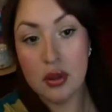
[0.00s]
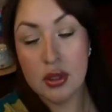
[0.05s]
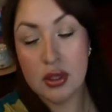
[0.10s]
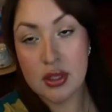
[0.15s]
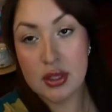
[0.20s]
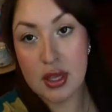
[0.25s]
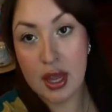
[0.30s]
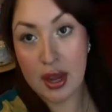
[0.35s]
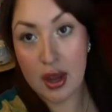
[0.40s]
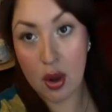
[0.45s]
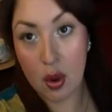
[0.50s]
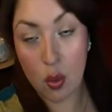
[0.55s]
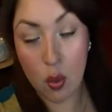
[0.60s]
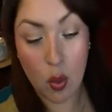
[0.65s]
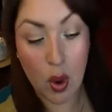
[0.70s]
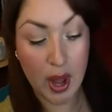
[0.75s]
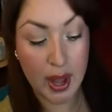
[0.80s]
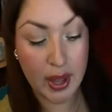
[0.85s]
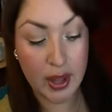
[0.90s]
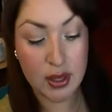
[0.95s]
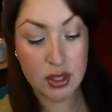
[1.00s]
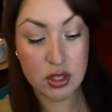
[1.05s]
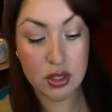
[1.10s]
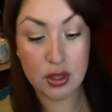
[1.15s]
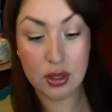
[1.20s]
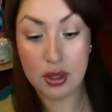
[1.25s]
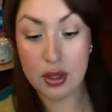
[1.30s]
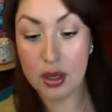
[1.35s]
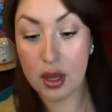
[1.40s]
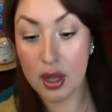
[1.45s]
It's like a white
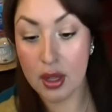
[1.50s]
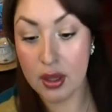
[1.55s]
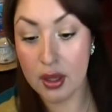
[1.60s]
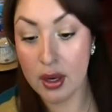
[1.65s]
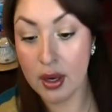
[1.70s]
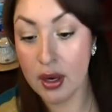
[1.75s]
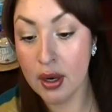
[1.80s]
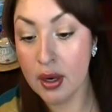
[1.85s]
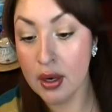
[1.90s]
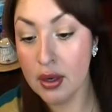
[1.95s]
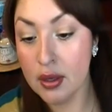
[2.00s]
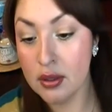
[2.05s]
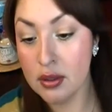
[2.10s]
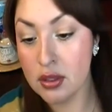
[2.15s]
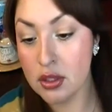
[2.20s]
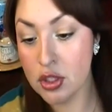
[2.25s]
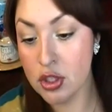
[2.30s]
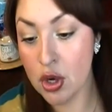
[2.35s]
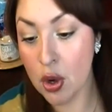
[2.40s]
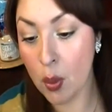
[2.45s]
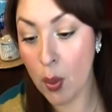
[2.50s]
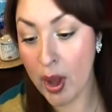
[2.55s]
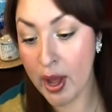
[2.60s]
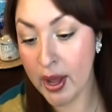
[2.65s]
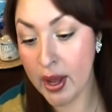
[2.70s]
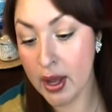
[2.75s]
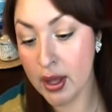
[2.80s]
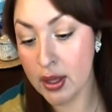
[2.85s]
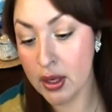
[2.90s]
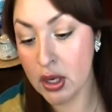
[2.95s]
color, snow
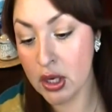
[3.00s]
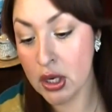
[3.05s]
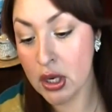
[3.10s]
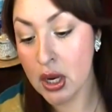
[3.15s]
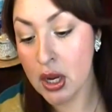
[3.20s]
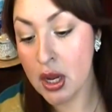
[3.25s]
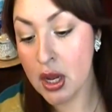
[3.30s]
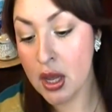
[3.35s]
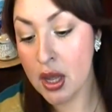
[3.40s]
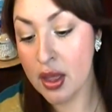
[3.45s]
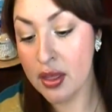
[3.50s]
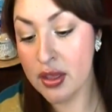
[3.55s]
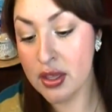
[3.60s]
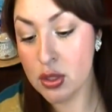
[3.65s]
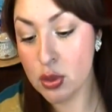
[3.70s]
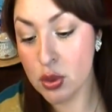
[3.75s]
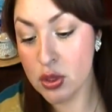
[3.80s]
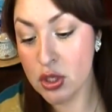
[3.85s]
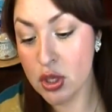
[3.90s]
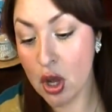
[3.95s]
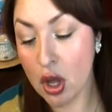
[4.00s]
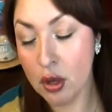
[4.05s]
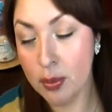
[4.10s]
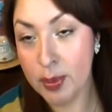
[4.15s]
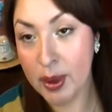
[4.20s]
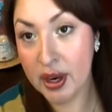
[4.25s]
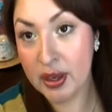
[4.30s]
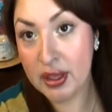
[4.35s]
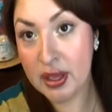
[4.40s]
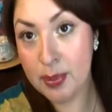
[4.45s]
white color. And this one's
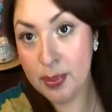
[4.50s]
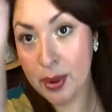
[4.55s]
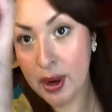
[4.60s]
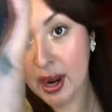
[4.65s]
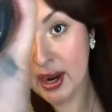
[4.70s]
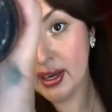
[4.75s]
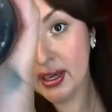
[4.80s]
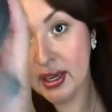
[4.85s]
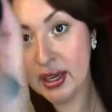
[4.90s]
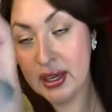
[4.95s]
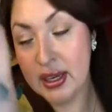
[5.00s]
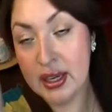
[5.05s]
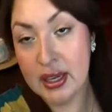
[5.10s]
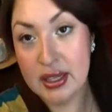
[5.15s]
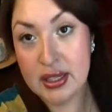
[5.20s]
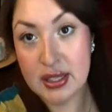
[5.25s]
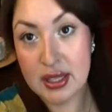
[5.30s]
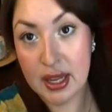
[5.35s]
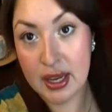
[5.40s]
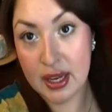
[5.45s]
called Barely Branded. It's